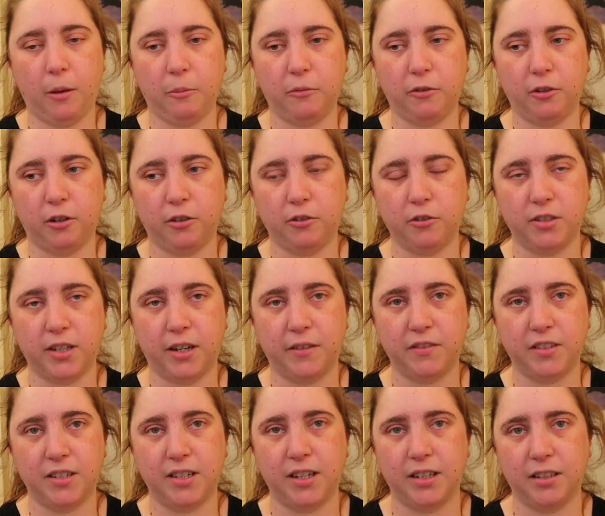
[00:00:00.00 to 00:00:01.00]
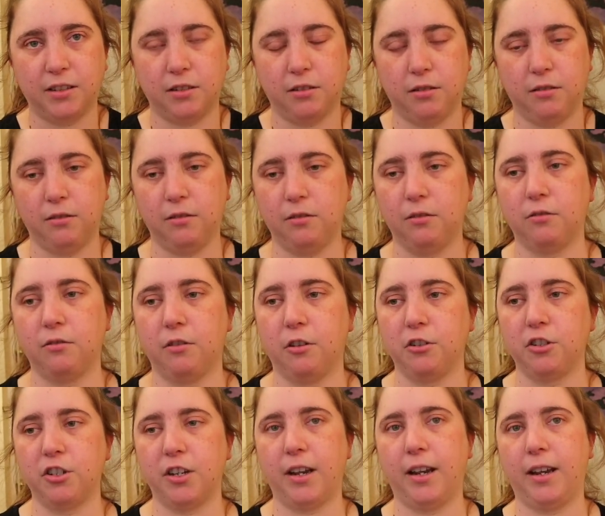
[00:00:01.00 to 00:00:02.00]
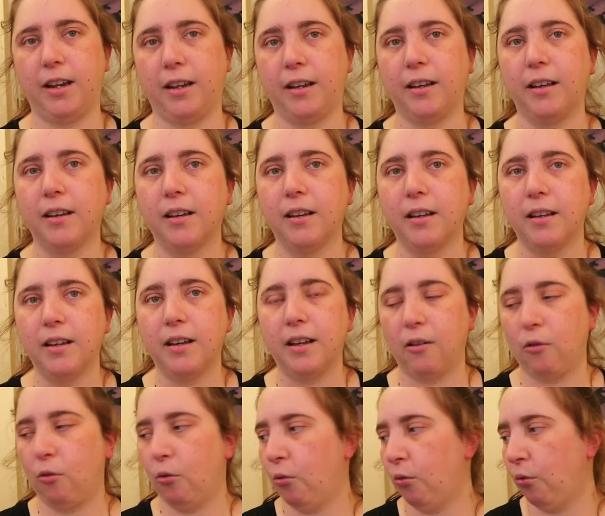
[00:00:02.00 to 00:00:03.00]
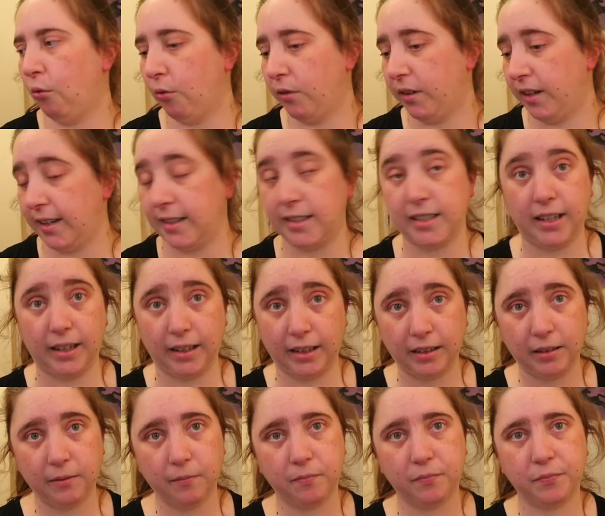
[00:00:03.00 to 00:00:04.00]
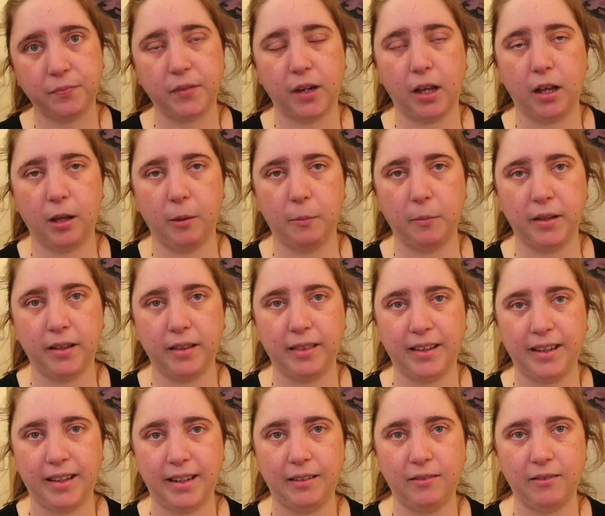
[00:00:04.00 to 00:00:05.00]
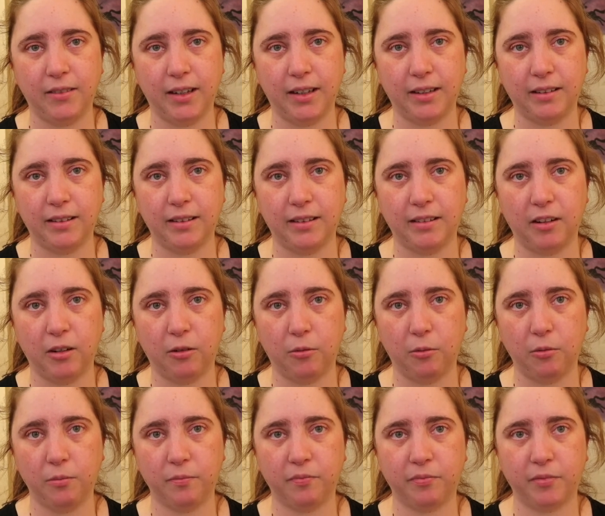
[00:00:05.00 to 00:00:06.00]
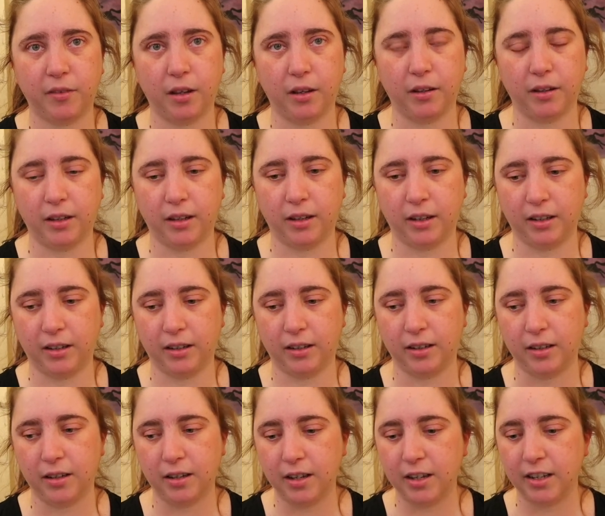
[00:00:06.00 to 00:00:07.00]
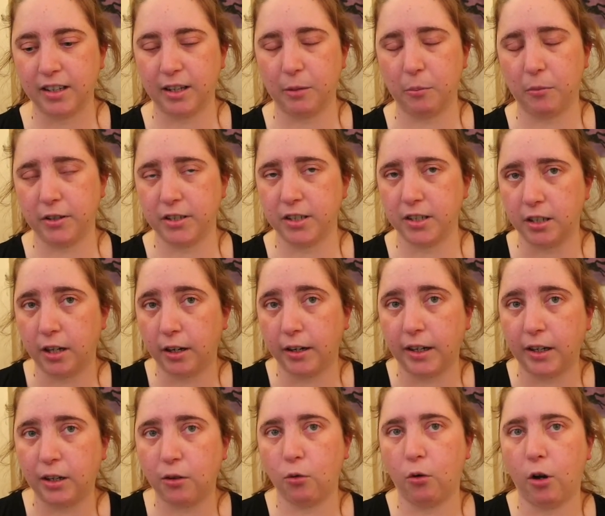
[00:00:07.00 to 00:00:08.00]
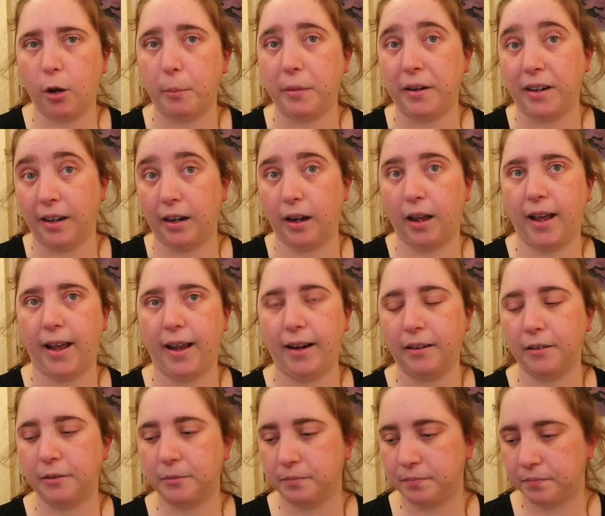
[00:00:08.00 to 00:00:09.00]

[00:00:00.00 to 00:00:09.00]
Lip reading: So I'll just have to stick to crocheting or knitting in the evenings until I can get my study caught up and in the head.